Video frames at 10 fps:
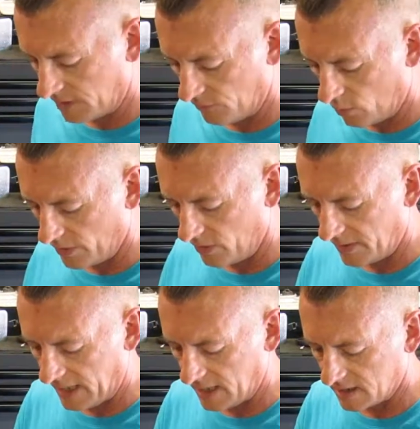oil,
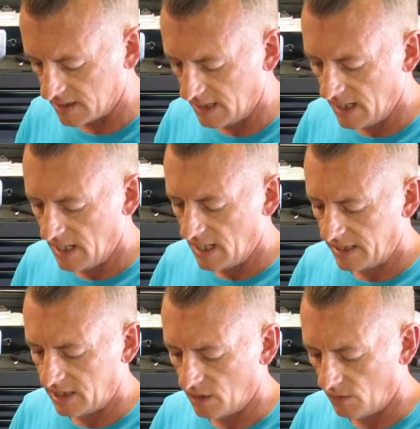and,
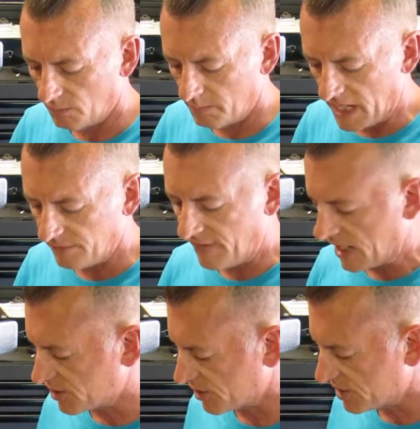you know,
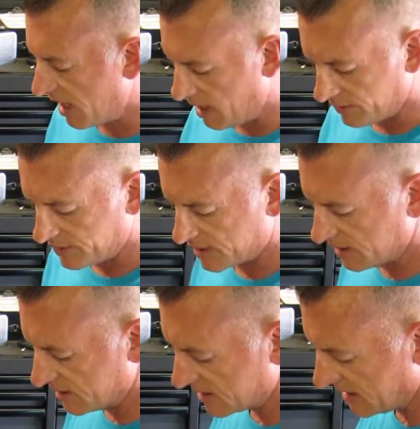manufacturers'
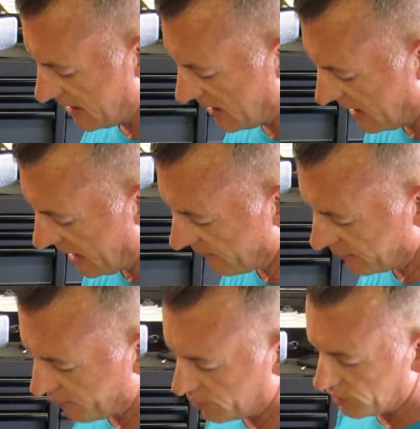tolerances have
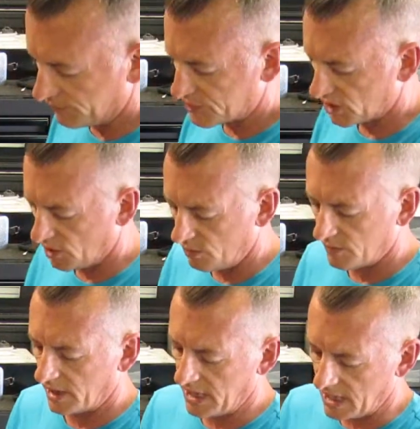improved. So
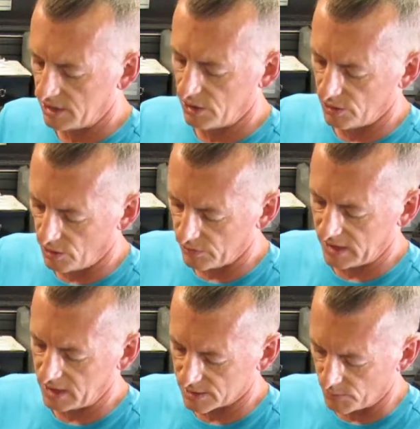again, you don't
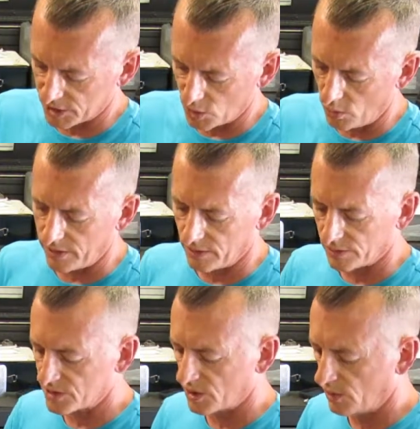need as much oil.
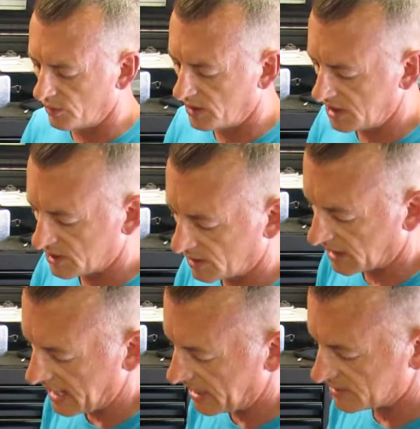So these are the
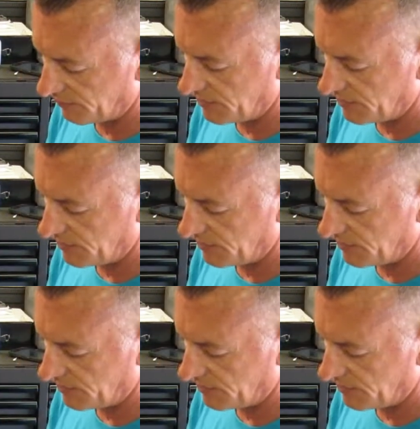kinds of